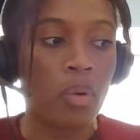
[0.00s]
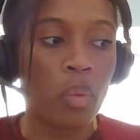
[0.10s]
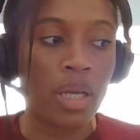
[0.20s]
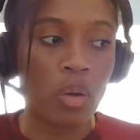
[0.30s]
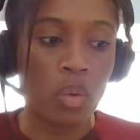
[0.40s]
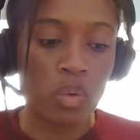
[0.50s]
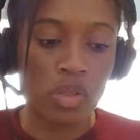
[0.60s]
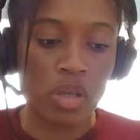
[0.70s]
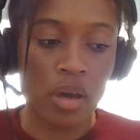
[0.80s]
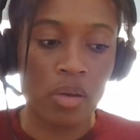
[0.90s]
We
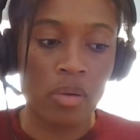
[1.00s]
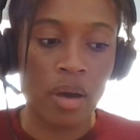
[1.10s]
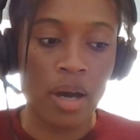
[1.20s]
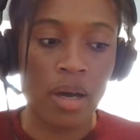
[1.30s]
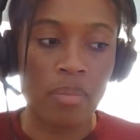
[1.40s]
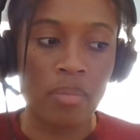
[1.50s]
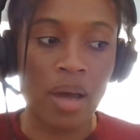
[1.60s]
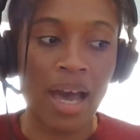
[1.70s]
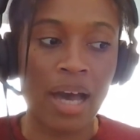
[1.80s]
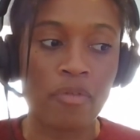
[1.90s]
also
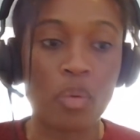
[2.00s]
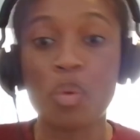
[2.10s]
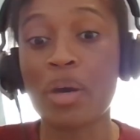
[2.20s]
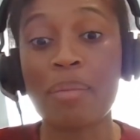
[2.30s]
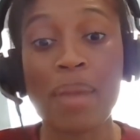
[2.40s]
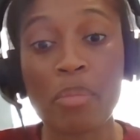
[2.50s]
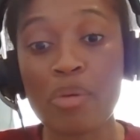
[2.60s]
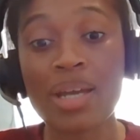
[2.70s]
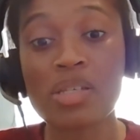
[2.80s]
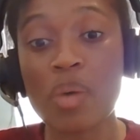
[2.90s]
have a walk in
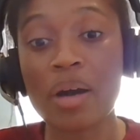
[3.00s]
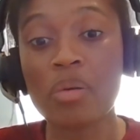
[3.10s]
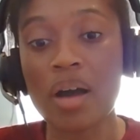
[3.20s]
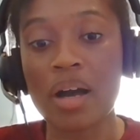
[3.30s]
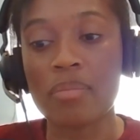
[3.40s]
memory as well.